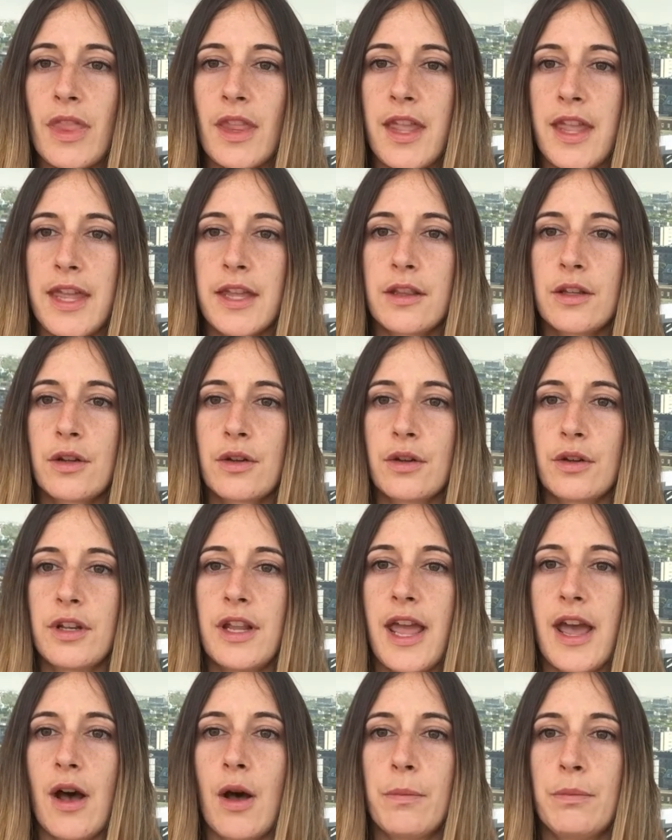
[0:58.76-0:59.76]
It could
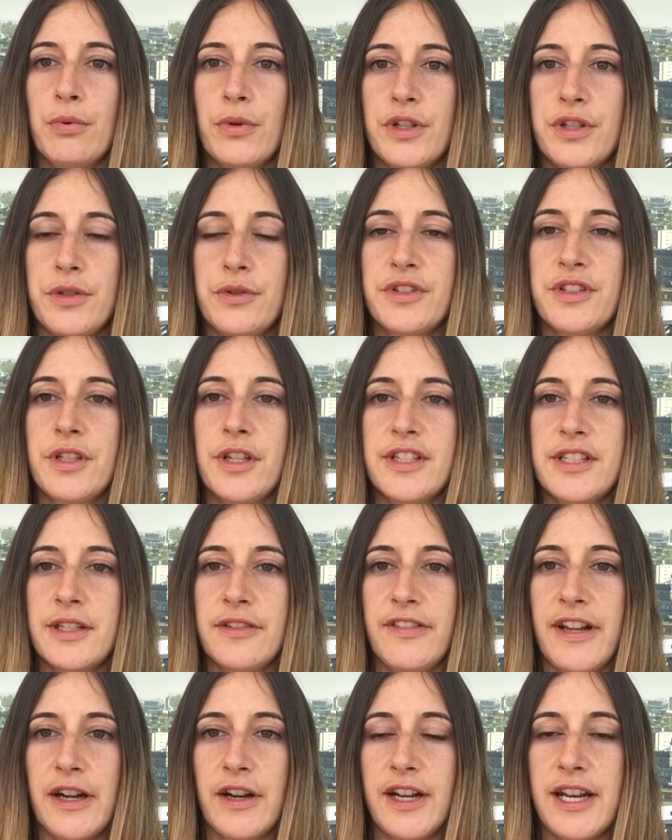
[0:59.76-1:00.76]
help reduce the
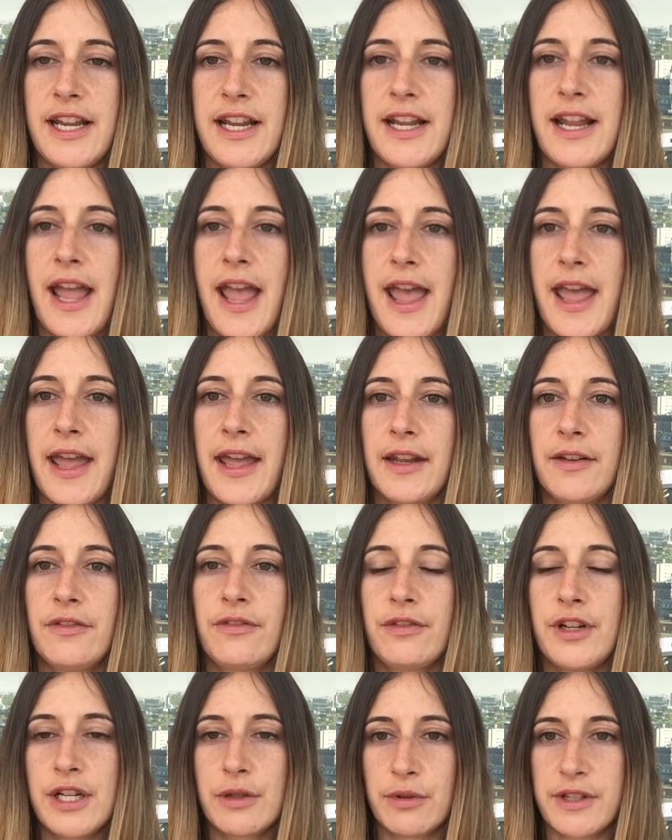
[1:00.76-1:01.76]
severity and
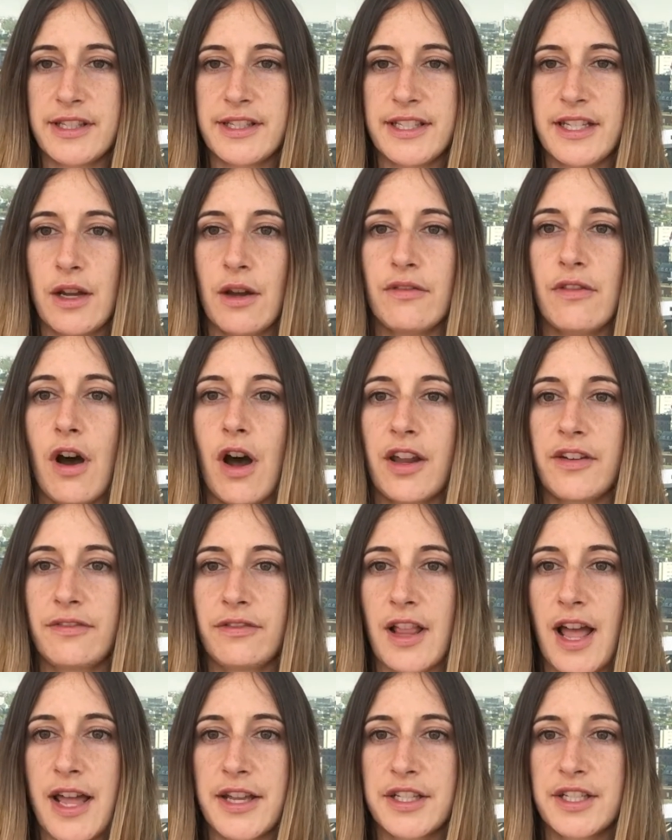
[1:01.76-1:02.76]
frequency of hot
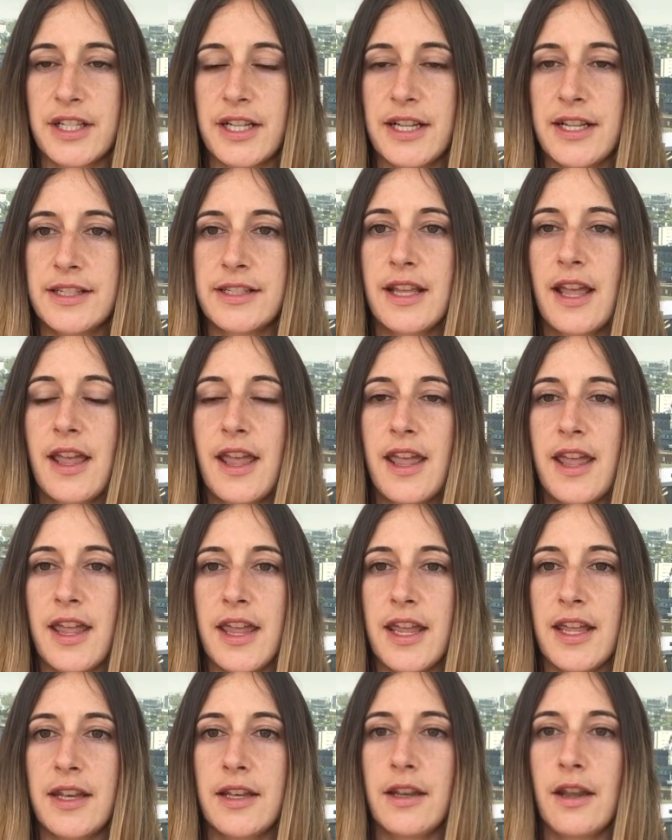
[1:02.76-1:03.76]
flashes
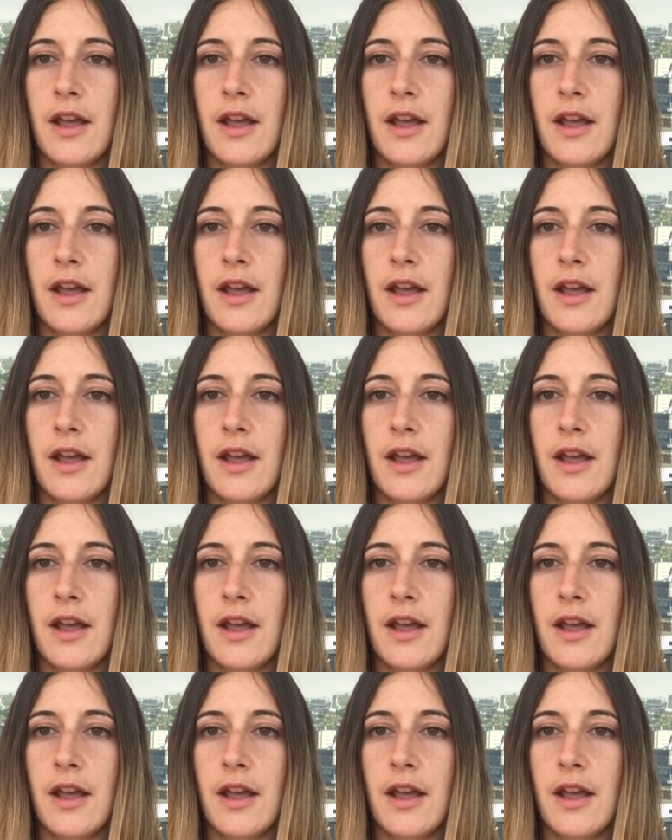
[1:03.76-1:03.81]
in